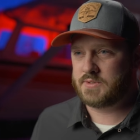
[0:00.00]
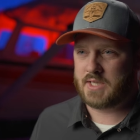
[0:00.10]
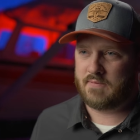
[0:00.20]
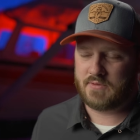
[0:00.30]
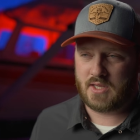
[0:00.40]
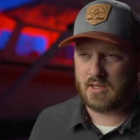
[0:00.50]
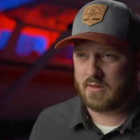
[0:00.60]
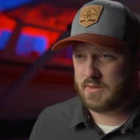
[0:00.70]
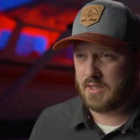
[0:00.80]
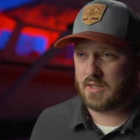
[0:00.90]
safety
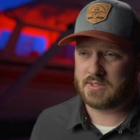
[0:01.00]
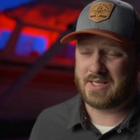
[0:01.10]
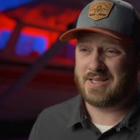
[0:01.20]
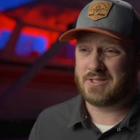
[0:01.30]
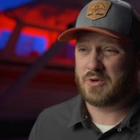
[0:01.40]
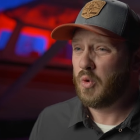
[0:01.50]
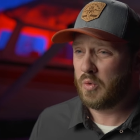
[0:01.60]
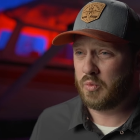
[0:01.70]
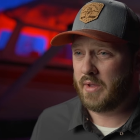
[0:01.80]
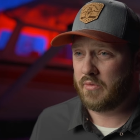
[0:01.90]
and things is
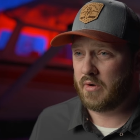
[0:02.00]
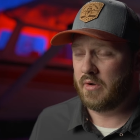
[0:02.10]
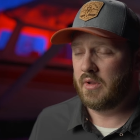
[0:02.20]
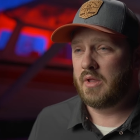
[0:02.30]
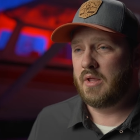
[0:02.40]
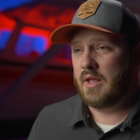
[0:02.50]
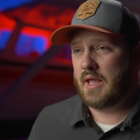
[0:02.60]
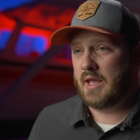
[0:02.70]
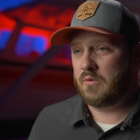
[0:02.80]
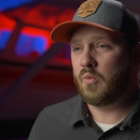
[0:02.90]
cold weather.
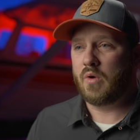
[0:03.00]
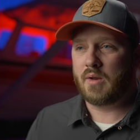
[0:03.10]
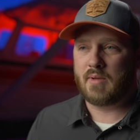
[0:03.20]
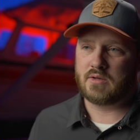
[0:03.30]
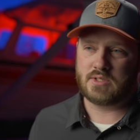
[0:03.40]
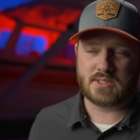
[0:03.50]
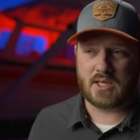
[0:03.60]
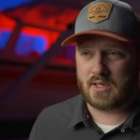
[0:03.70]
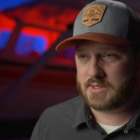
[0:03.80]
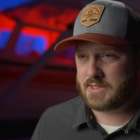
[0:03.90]
And what about just
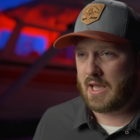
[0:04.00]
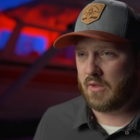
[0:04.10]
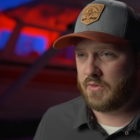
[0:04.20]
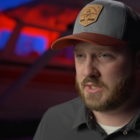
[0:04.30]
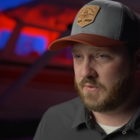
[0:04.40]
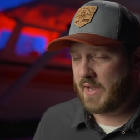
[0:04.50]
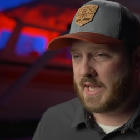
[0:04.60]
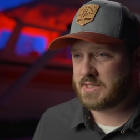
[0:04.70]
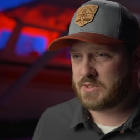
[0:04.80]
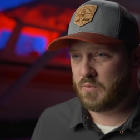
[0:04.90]
getting south as
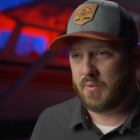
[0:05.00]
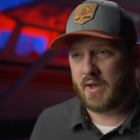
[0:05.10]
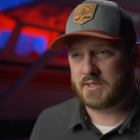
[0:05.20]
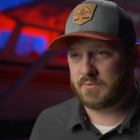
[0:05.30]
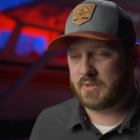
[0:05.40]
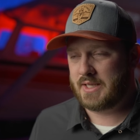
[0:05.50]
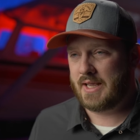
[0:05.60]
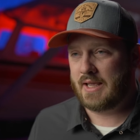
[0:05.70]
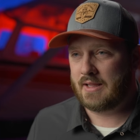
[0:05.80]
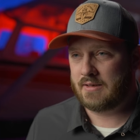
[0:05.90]
fast as we possibly
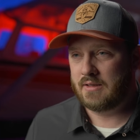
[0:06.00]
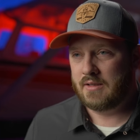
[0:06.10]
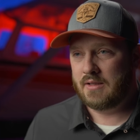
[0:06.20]
can